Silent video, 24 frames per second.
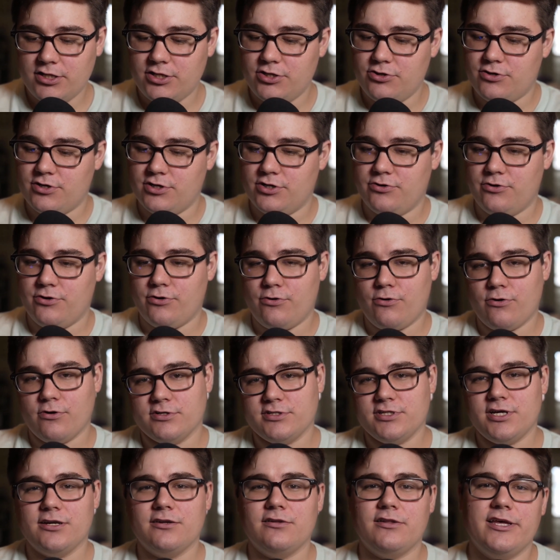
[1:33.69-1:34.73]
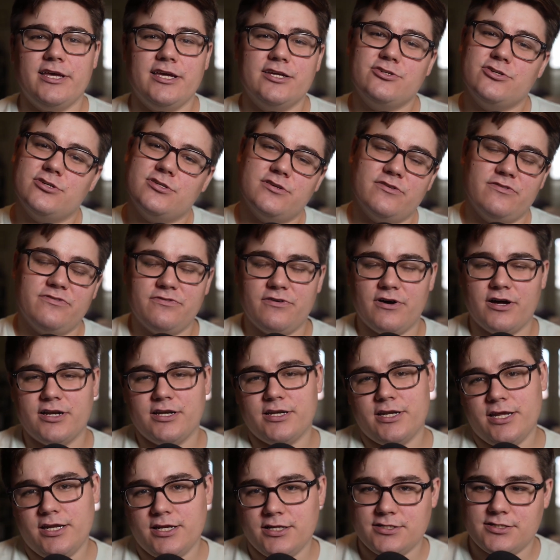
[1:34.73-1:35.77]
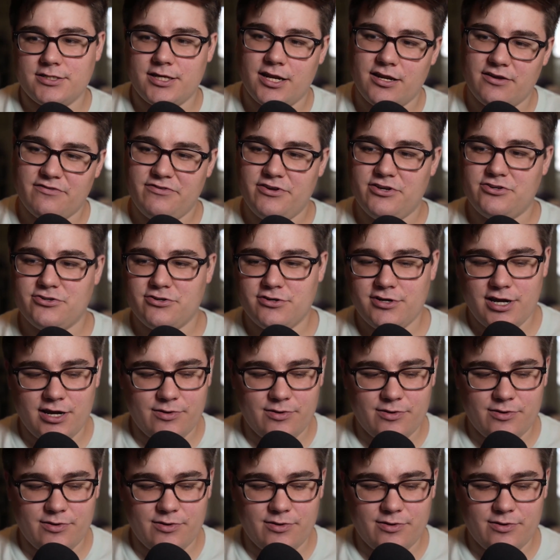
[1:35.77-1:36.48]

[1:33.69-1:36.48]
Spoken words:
you can do it horizontally, is just a fun, neat aesthetic feature.